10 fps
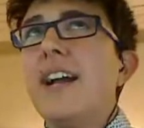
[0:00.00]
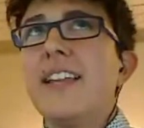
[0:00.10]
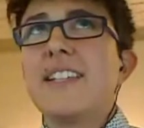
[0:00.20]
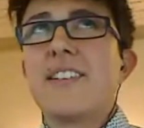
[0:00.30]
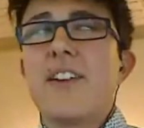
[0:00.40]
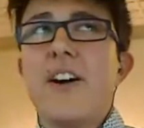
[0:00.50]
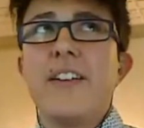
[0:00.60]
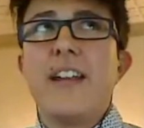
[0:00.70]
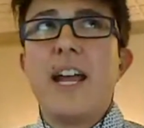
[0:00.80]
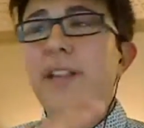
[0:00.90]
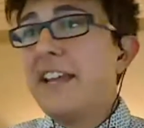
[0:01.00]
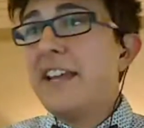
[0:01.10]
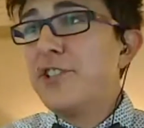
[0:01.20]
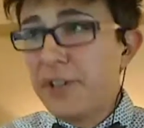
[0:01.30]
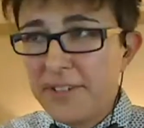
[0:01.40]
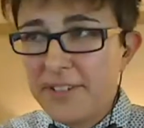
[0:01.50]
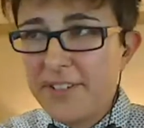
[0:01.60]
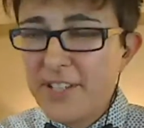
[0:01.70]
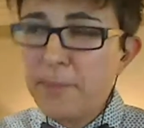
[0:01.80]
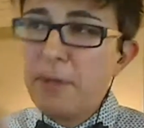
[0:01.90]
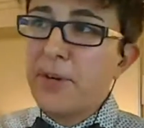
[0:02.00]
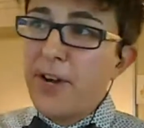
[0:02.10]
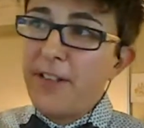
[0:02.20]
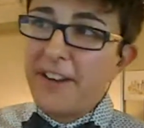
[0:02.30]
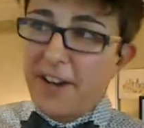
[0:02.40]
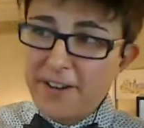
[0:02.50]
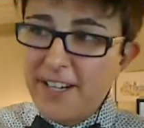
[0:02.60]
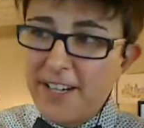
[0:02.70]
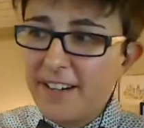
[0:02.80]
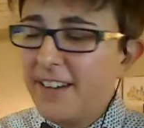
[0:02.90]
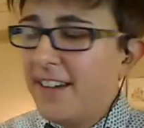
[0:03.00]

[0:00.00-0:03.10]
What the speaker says: to call it, I play in dirt. Some people call it gardening.